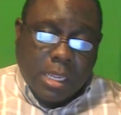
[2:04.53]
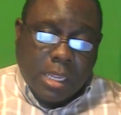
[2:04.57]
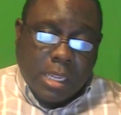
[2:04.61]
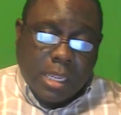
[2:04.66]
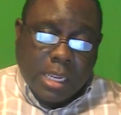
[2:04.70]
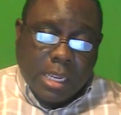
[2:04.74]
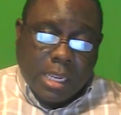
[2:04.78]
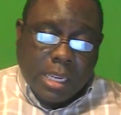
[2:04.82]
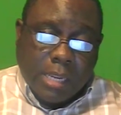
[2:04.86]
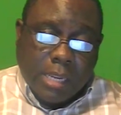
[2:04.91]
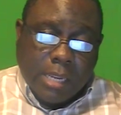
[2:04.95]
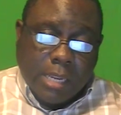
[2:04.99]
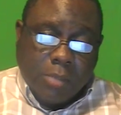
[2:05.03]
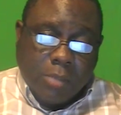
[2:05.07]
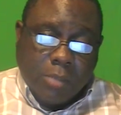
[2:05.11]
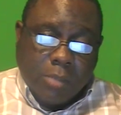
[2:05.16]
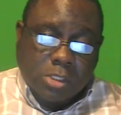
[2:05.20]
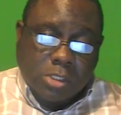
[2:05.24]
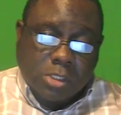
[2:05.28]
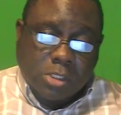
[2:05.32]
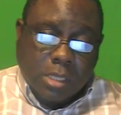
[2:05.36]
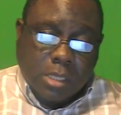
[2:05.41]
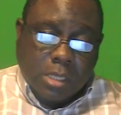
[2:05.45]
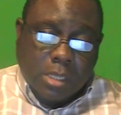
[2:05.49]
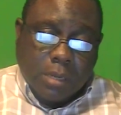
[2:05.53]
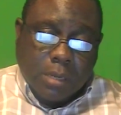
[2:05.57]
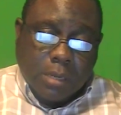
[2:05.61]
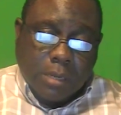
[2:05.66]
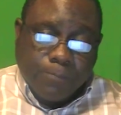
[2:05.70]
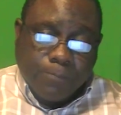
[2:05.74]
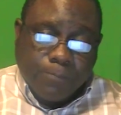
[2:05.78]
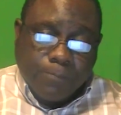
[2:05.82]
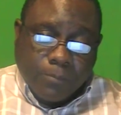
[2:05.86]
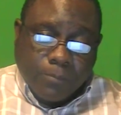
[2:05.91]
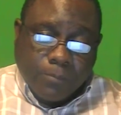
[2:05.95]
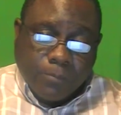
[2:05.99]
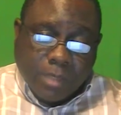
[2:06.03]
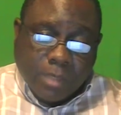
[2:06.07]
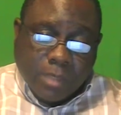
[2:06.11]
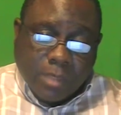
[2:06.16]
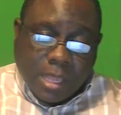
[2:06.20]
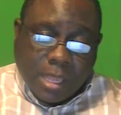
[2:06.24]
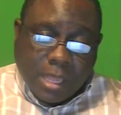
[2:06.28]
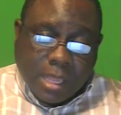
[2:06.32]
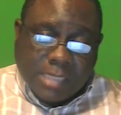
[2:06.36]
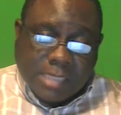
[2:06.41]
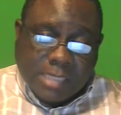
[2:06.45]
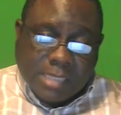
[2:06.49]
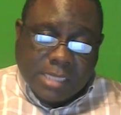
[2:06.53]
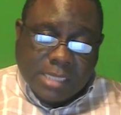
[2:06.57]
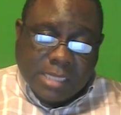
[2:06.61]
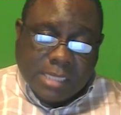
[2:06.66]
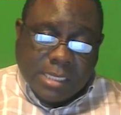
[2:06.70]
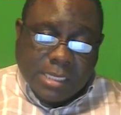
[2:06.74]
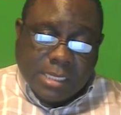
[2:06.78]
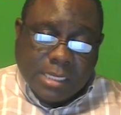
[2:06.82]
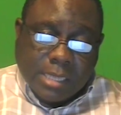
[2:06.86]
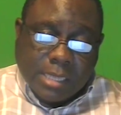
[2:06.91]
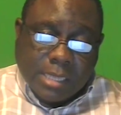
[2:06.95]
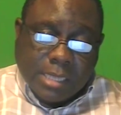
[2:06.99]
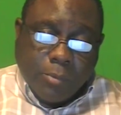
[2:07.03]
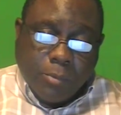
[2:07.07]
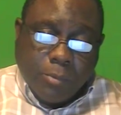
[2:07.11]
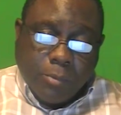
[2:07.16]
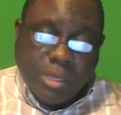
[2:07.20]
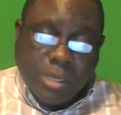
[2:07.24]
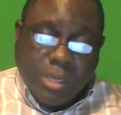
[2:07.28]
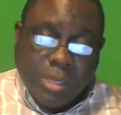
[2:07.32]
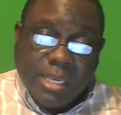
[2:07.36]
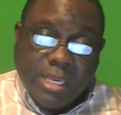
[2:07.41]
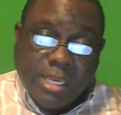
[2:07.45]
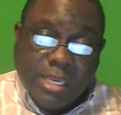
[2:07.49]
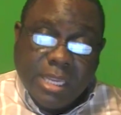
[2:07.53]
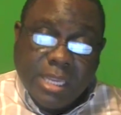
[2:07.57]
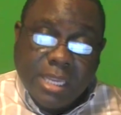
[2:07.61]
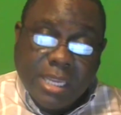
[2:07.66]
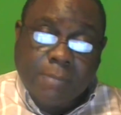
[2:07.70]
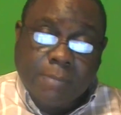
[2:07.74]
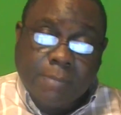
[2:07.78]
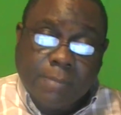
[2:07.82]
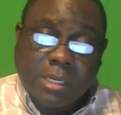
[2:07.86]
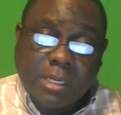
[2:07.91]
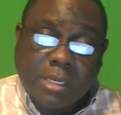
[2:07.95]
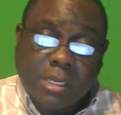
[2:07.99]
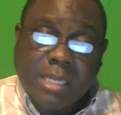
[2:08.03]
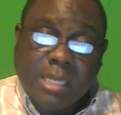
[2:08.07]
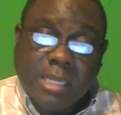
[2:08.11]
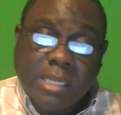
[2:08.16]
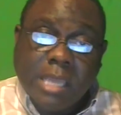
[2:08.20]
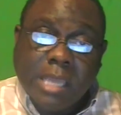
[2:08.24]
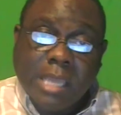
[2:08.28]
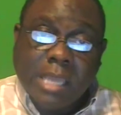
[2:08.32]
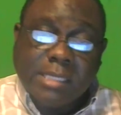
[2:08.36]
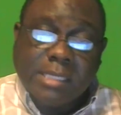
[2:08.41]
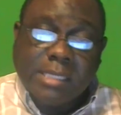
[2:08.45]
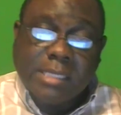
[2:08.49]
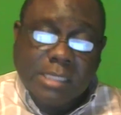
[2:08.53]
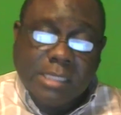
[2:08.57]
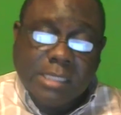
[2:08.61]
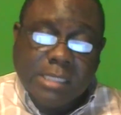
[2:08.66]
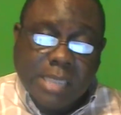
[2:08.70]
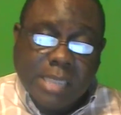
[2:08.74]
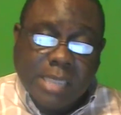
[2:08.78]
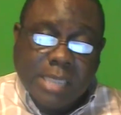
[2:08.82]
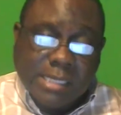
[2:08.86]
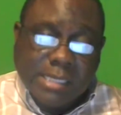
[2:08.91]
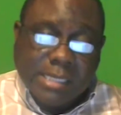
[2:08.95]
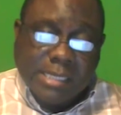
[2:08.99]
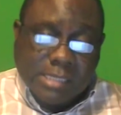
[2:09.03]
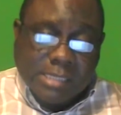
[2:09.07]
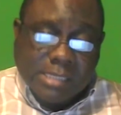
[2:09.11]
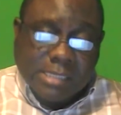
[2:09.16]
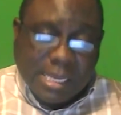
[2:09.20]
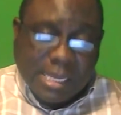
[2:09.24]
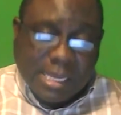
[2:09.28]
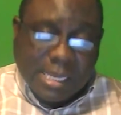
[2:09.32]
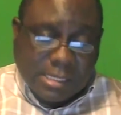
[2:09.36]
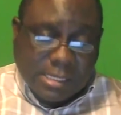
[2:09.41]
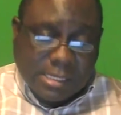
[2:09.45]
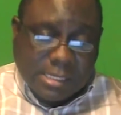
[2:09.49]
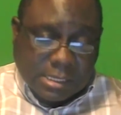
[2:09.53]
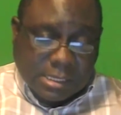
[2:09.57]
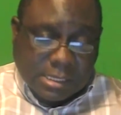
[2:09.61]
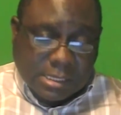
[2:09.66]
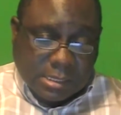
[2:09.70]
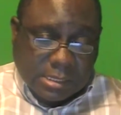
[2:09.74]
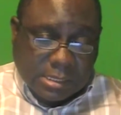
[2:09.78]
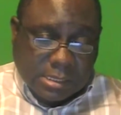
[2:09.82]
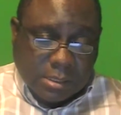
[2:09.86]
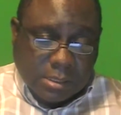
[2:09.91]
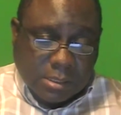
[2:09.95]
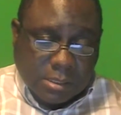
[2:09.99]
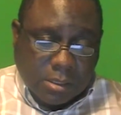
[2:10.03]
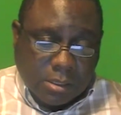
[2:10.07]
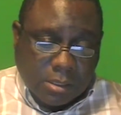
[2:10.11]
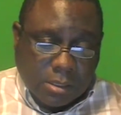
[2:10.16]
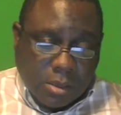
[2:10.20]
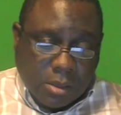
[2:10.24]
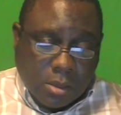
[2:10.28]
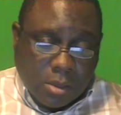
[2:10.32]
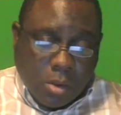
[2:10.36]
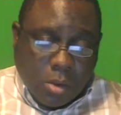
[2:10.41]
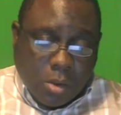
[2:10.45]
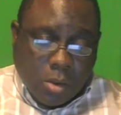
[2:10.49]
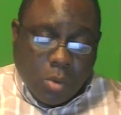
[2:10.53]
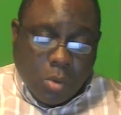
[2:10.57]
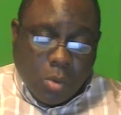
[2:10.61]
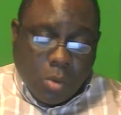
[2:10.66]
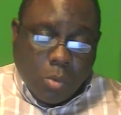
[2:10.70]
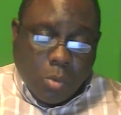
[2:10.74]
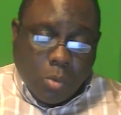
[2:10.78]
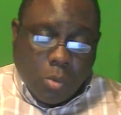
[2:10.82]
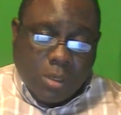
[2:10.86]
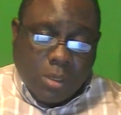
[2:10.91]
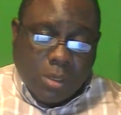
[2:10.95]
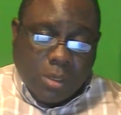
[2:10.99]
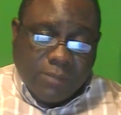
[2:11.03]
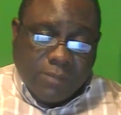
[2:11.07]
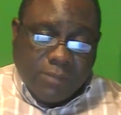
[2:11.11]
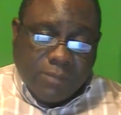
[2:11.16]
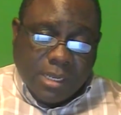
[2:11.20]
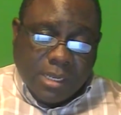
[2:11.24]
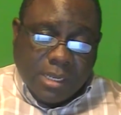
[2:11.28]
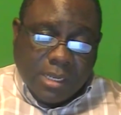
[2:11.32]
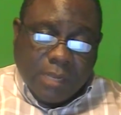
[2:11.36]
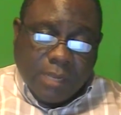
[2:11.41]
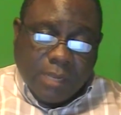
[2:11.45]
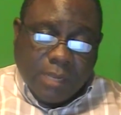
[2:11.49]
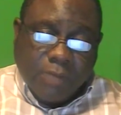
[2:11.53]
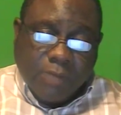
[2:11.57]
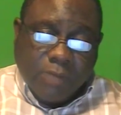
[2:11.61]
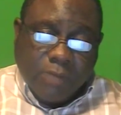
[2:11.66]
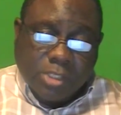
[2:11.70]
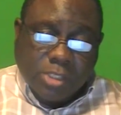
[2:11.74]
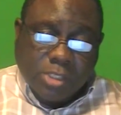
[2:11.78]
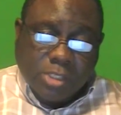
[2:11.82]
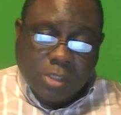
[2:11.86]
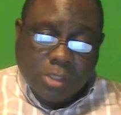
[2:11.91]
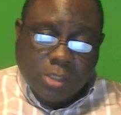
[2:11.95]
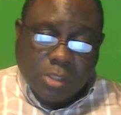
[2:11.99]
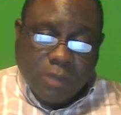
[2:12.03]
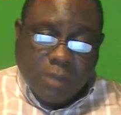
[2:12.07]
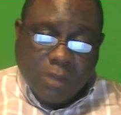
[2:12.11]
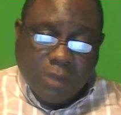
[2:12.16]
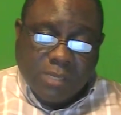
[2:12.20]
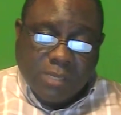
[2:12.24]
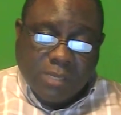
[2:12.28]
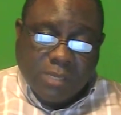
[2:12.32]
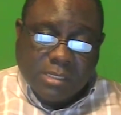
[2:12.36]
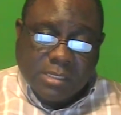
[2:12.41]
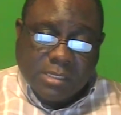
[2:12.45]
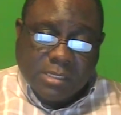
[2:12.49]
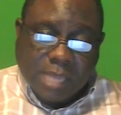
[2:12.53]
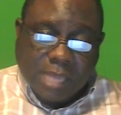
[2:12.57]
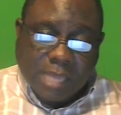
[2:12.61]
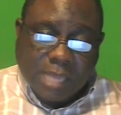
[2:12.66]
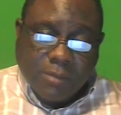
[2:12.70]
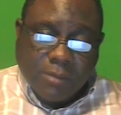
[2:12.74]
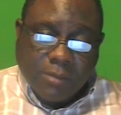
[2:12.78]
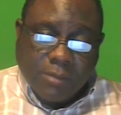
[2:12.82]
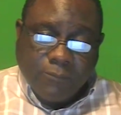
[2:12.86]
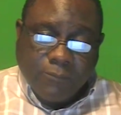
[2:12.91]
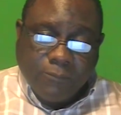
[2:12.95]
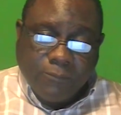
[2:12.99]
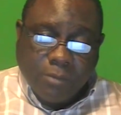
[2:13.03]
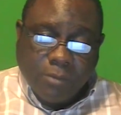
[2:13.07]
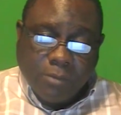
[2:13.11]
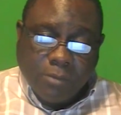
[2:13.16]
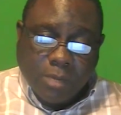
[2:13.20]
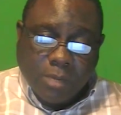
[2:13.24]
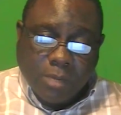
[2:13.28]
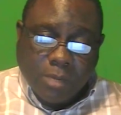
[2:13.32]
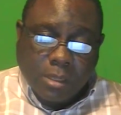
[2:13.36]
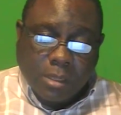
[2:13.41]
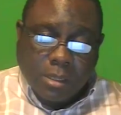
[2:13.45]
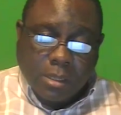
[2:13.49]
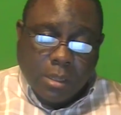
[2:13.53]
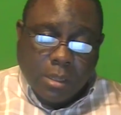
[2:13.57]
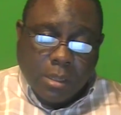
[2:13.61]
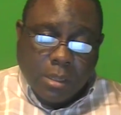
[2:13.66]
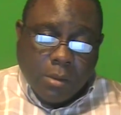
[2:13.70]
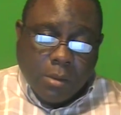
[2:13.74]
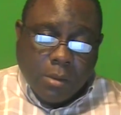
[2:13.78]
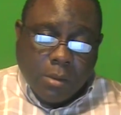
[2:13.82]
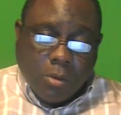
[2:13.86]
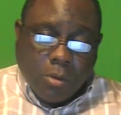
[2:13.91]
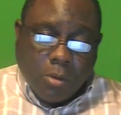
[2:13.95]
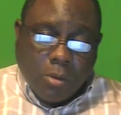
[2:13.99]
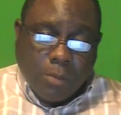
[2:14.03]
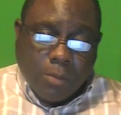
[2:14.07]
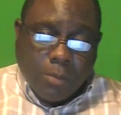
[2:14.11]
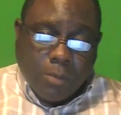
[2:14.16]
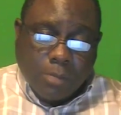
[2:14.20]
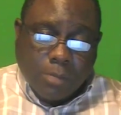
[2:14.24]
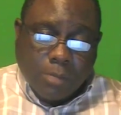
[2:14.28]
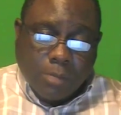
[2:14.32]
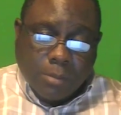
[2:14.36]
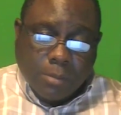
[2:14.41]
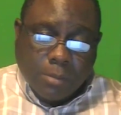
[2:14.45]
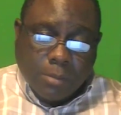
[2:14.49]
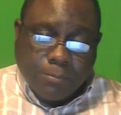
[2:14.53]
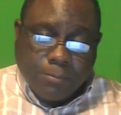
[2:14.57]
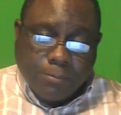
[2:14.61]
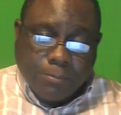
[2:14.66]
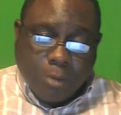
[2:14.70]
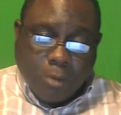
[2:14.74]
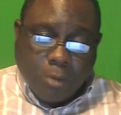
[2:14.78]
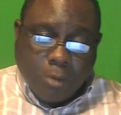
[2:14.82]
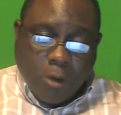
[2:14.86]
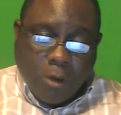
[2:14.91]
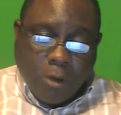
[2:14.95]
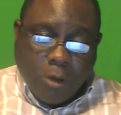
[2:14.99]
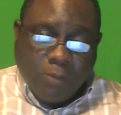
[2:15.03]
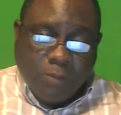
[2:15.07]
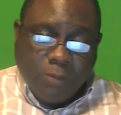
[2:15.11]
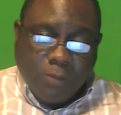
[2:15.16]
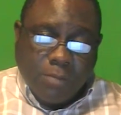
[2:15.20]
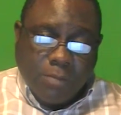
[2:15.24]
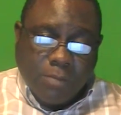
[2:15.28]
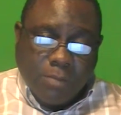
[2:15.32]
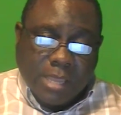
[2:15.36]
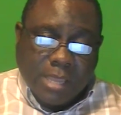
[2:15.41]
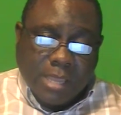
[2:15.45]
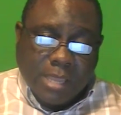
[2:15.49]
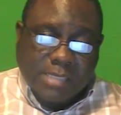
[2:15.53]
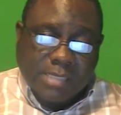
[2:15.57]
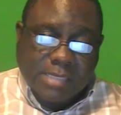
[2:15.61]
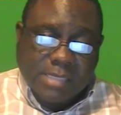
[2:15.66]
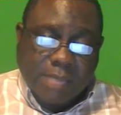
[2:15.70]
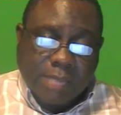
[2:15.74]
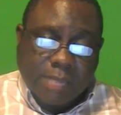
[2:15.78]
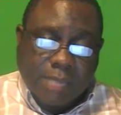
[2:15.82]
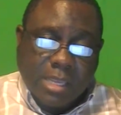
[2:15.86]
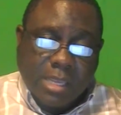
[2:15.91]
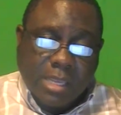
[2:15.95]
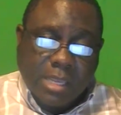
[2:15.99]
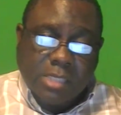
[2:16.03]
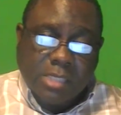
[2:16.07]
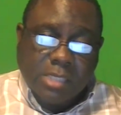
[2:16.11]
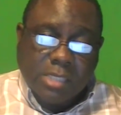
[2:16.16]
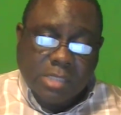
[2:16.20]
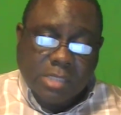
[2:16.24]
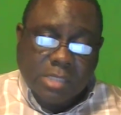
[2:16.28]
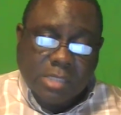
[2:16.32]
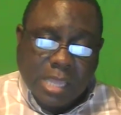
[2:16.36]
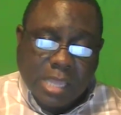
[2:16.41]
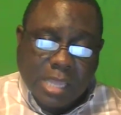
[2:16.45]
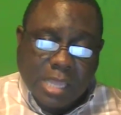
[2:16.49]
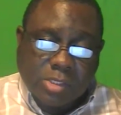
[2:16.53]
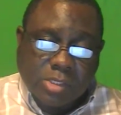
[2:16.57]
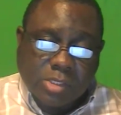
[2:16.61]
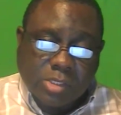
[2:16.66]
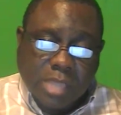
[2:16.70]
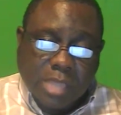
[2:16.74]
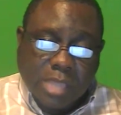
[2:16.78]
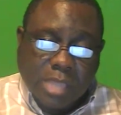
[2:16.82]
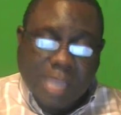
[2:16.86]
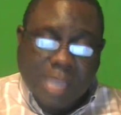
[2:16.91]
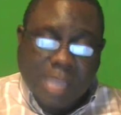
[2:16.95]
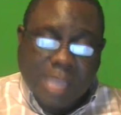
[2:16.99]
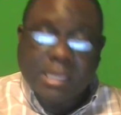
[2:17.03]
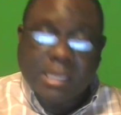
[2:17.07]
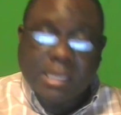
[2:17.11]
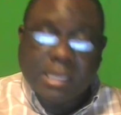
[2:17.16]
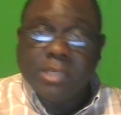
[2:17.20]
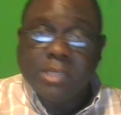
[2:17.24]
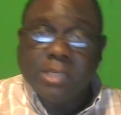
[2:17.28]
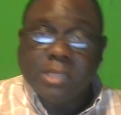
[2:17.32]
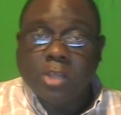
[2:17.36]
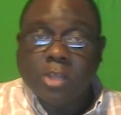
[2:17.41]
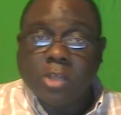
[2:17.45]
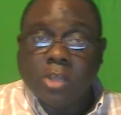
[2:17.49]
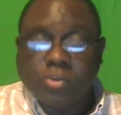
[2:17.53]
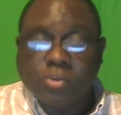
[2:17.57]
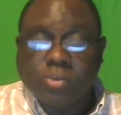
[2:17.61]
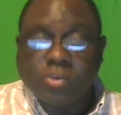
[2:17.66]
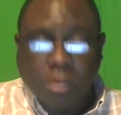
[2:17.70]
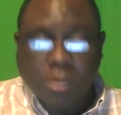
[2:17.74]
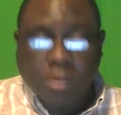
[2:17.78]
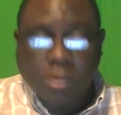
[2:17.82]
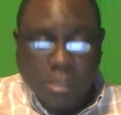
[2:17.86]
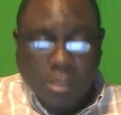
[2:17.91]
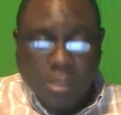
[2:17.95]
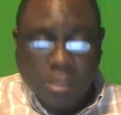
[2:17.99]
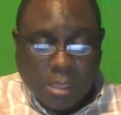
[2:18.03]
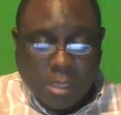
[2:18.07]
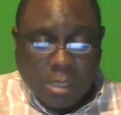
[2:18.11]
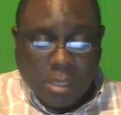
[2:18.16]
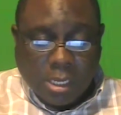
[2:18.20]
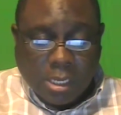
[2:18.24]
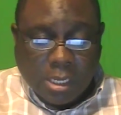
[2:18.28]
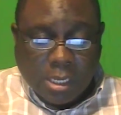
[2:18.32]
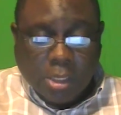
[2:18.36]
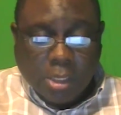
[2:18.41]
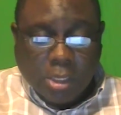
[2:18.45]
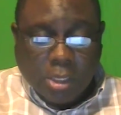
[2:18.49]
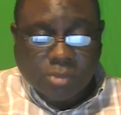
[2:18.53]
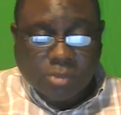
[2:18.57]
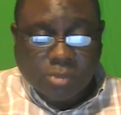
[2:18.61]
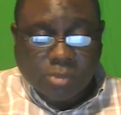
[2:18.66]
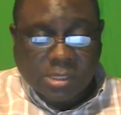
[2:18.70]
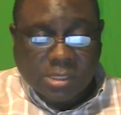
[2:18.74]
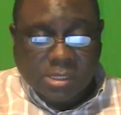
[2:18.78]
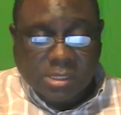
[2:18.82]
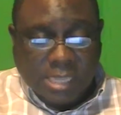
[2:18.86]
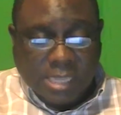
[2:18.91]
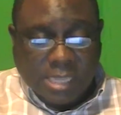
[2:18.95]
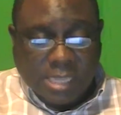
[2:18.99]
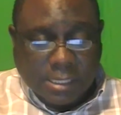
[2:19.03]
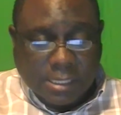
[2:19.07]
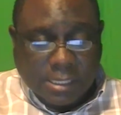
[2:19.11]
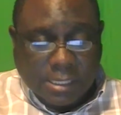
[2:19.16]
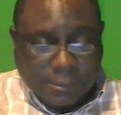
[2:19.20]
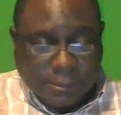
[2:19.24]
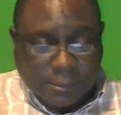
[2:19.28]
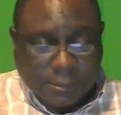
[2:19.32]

It was extended and renamed in the 1990s. One of the later versions of the Zachman framework was offered by Zachman International as an industry standard.